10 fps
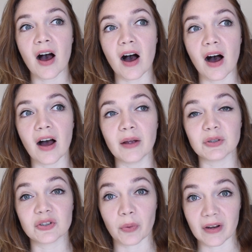I
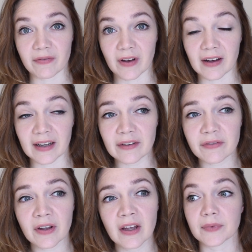was 25.
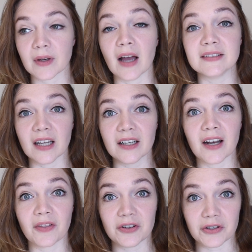I'd done
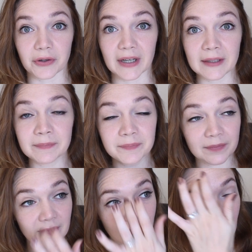another degree
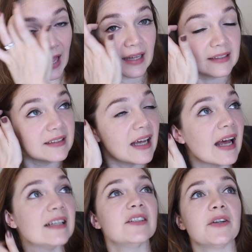and
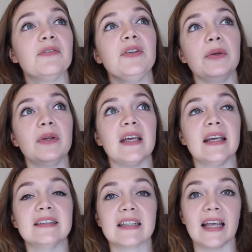had done a few
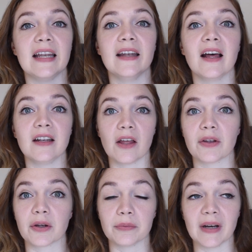years in
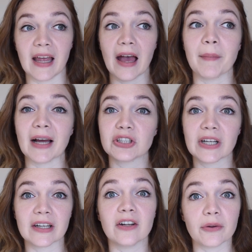another career. I'm
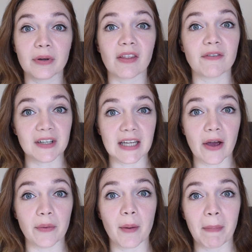actually going to do another
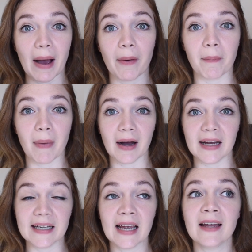video about
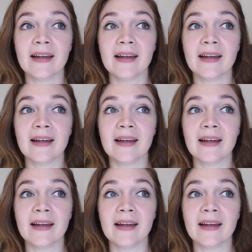my